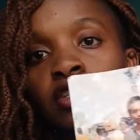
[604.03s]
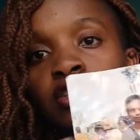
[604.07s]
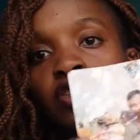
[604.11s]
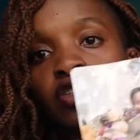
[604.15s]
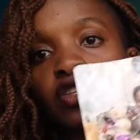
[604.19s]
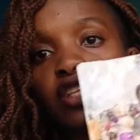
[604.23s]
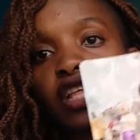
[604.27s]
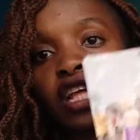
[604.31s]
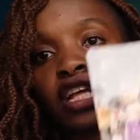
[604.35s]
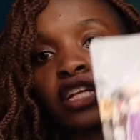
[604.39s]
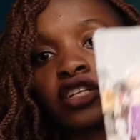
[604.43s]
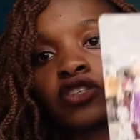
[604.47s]

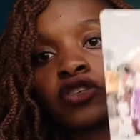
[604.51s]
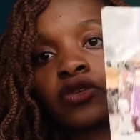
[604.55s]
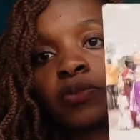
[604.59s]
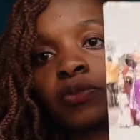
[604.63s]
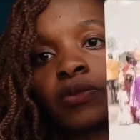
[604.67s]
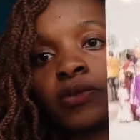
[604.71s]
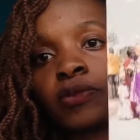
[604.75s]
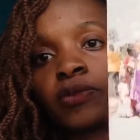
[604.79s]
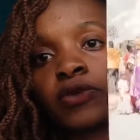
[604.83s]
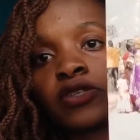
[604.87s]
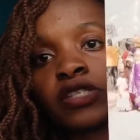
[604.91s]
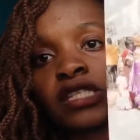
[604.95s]
so that you
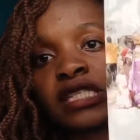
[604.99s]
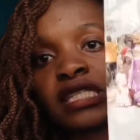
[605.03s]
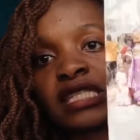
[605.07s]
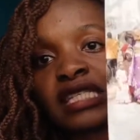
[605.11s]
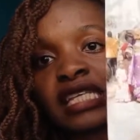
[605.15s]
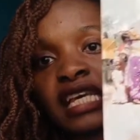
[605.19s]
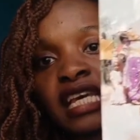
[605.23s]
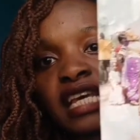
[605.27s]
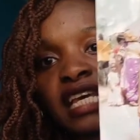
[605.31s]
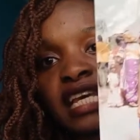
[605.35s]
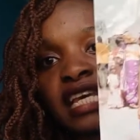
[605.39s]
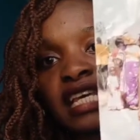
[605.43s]
people
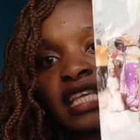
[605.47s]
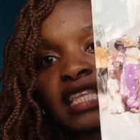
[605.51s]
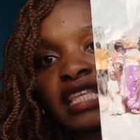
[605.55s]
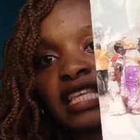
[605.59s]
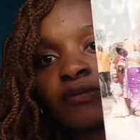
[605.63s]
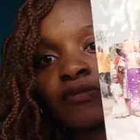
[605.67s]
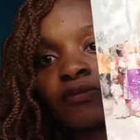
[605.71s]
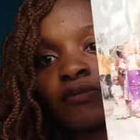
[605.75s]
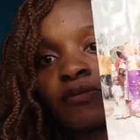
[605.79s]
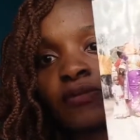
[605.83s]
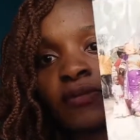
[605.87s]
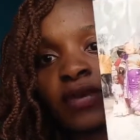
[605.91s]

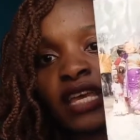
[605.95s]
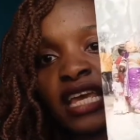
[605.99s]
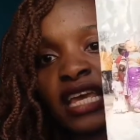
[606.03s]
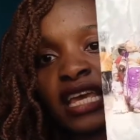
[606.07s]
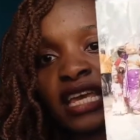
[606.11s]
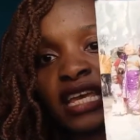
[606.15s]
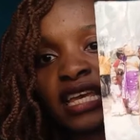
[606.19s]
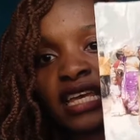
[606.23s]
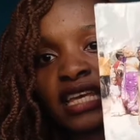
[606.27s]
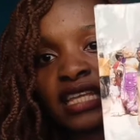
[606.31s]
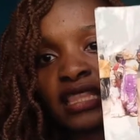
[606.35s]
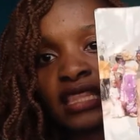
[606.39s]
see
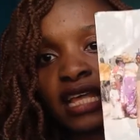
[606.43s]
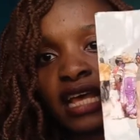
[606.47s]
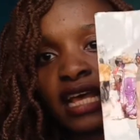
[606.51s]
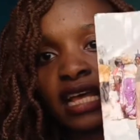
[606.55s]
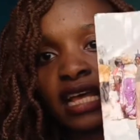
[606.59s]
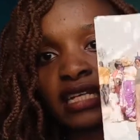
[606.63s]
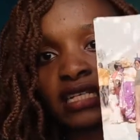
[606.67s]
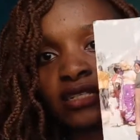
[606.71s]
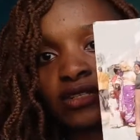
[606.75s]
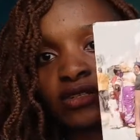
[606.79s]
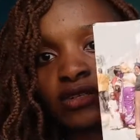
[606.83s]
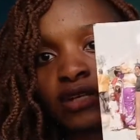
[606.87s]
me in
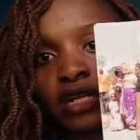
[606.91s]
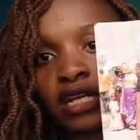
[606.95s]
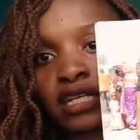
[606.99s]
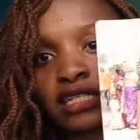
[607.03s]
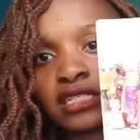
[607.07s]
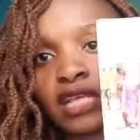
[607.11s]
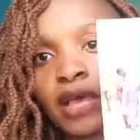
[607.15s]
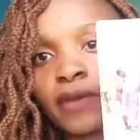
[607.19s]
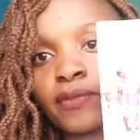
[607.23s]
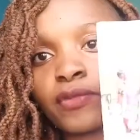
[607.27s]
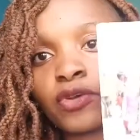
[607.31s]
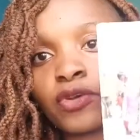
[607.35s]
that
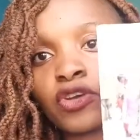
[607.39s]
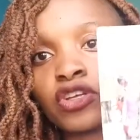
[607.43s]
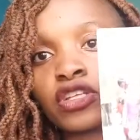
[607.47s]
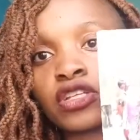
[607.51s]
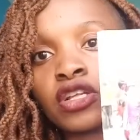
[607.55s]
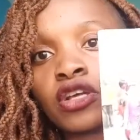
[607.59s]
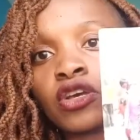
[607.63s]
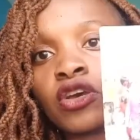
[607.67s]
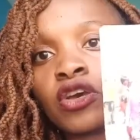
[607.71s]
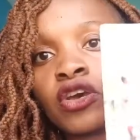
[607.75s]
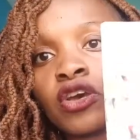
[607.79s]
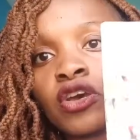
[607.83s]
dress. I'm
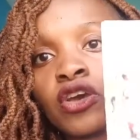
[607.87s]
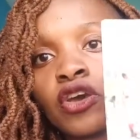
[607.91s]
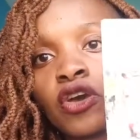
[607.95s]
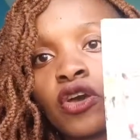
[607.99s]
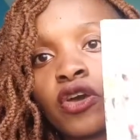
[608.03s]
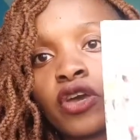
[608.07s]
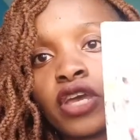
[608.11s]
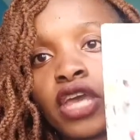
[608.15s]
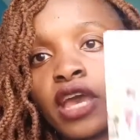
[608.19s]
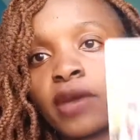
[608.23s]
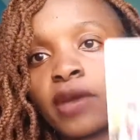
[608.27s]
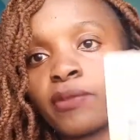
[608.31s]
going
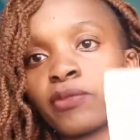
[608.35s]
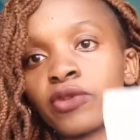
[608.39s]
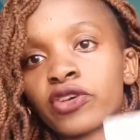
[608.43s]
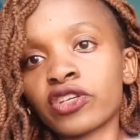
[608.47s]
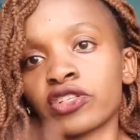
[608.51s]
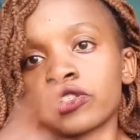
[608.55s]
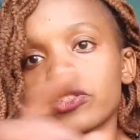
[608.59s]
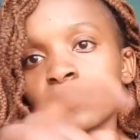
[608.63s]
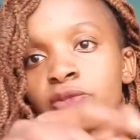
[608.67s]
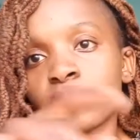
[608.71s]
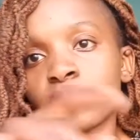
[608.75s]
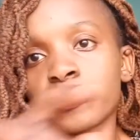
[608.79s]
to
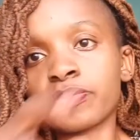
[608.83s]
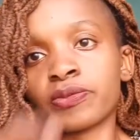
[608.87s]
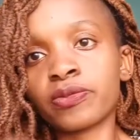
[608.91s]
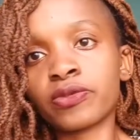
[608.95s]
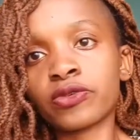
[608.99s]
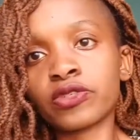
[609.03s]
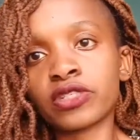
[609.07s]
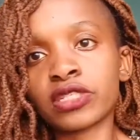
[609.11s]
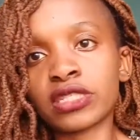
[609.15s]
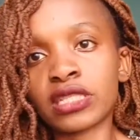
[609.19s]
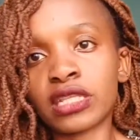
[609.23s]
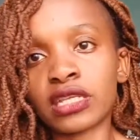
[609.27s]
be
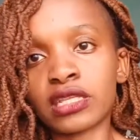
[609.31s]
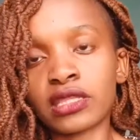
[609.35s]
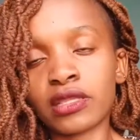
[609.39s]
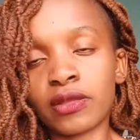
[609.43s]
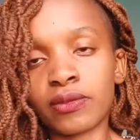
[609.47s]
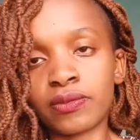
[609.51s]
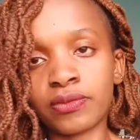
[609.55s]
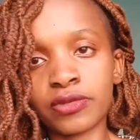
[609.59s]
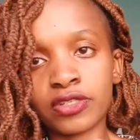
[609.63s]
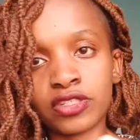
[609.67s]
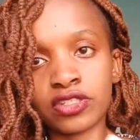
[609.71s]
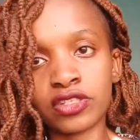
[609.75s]
posting
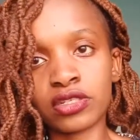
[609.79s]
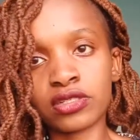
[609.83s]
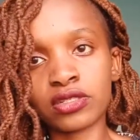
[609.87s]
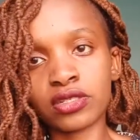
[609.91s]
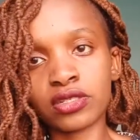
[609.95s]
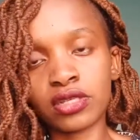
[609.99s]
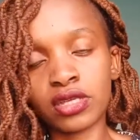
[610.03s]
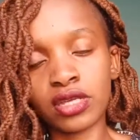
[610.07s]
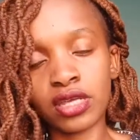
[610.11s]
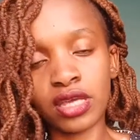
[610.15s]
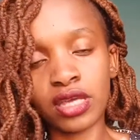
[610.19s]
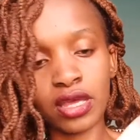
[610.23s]
the
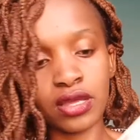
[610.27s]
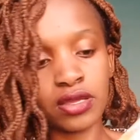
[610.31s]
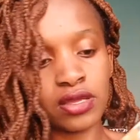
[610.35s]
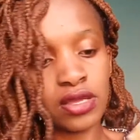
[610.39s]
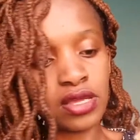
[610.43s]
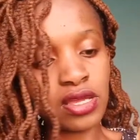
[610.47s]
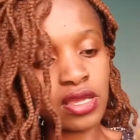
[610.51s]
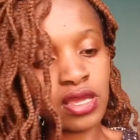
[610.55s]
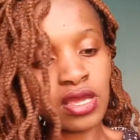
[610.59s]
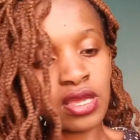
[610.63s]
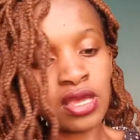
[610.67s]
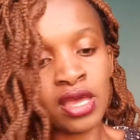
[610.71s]
pictures here.
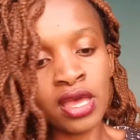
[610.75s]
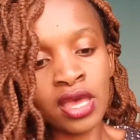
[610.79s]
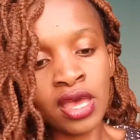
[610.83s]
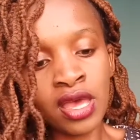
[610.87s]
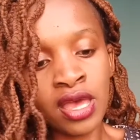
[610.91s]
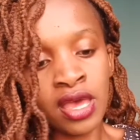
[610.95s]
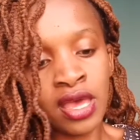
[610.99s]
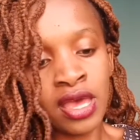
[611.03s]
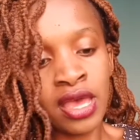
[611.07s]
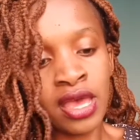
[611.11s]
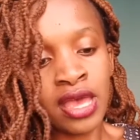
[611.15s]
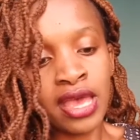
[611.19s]

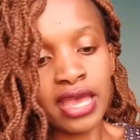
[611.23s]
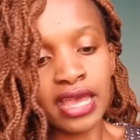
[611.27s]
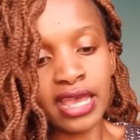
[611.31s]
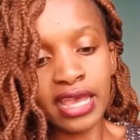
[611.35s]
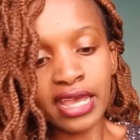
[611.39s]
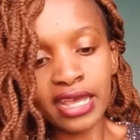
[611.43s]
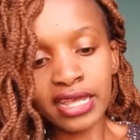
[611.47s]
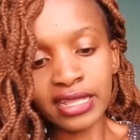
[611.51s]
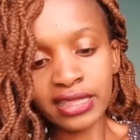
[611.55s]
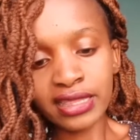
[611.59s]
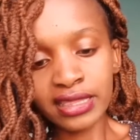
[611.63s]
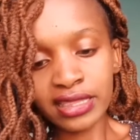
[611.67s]

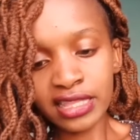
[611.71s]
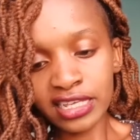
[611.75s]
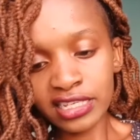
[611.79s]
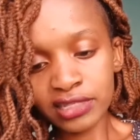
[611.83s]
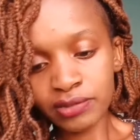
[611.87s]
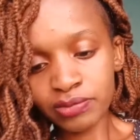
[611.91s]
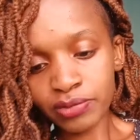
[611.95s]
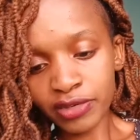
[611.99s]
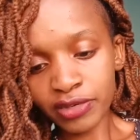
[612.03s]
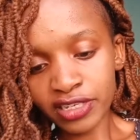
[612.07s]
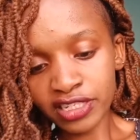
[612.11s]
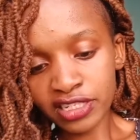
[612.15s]
In
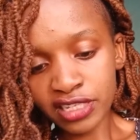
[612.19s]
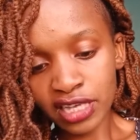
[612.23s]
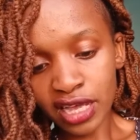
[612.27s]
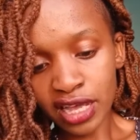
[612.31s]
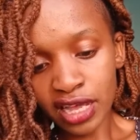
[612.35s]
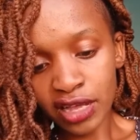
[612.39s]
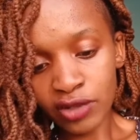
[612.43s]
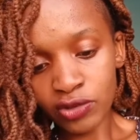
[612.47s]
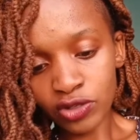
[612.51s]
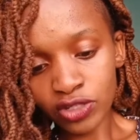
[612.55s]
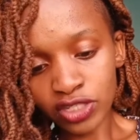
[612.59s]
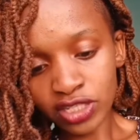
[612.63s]
this picture,
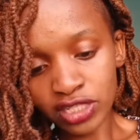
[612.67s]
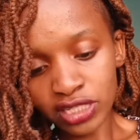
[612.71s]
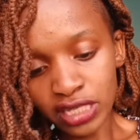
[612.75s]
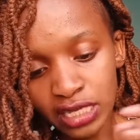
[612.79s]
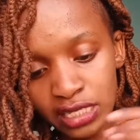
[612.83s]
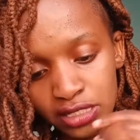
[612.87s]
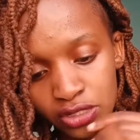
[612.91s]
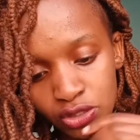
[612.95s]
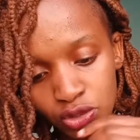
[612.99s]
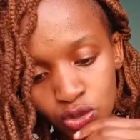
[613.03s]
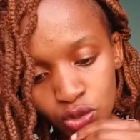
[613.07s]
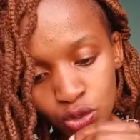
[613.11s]
I was
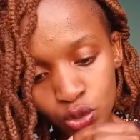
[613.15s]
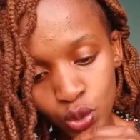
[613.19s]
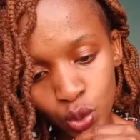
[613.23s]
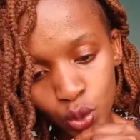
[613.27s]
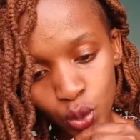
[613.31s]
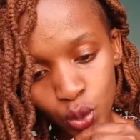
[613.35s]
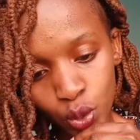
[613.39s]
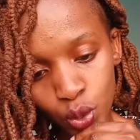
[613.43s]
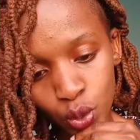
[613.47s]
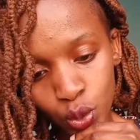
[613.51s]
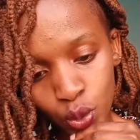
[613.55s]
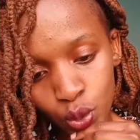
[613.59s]
just
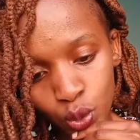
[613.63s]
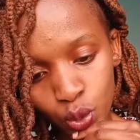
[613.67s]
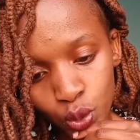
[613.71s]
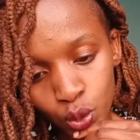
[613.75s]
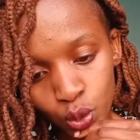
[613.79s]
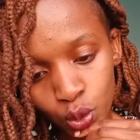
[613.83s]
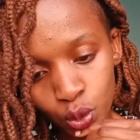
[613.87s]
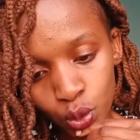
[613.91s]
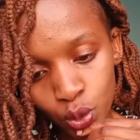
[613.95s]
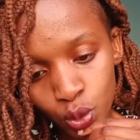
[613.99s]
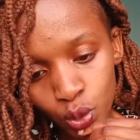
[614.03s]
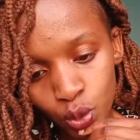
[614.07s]

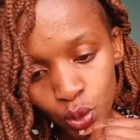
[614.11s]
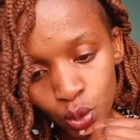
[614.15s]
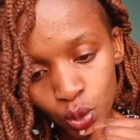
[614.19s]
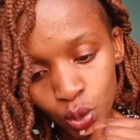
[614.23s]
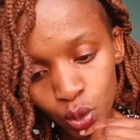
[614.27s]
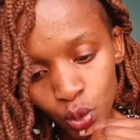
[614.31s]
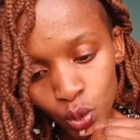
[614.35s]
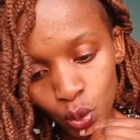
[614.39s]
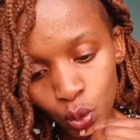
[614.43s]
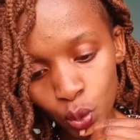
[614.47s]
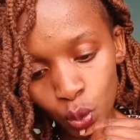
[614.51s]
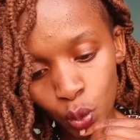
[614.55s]
so
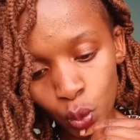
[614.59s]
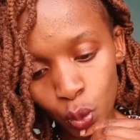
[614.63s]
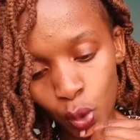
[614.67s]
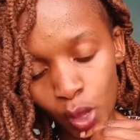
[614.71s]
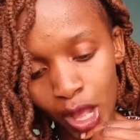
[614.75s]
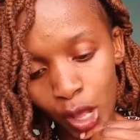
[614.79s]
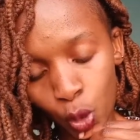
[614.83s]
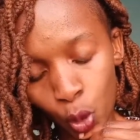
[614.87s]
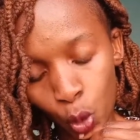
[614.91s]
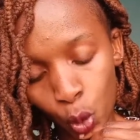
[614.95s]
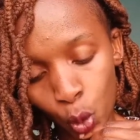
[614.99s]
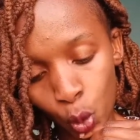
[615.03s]

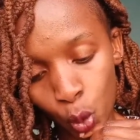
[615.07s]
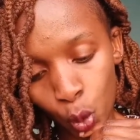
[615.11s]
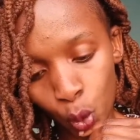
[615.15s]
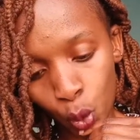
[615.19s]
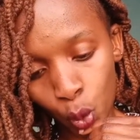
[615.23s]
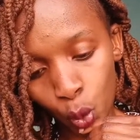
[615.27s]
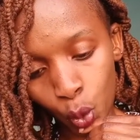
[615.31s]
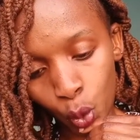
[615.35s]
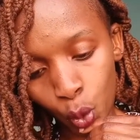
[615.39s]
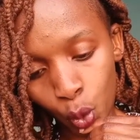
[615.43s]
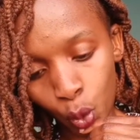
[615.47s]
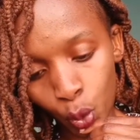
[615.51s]
wow.
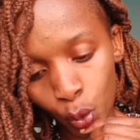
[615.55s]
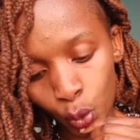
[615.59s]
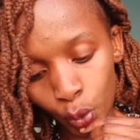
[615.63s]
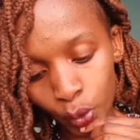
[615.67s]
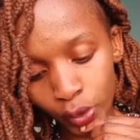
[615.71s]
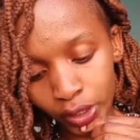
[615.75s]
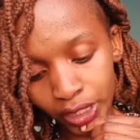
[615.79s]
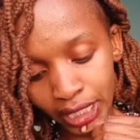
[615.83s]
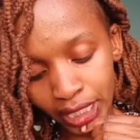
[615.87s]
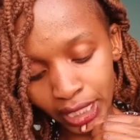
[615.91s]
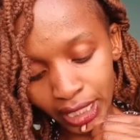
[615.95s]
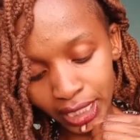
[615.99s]

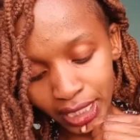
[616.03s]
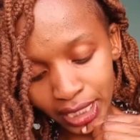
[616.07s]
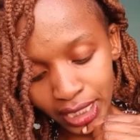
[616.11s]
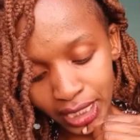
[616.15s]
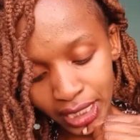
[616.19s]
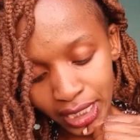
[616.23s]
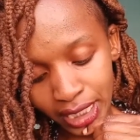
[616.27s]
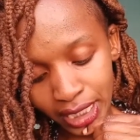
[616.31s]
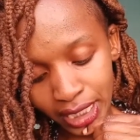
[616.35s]
Okay.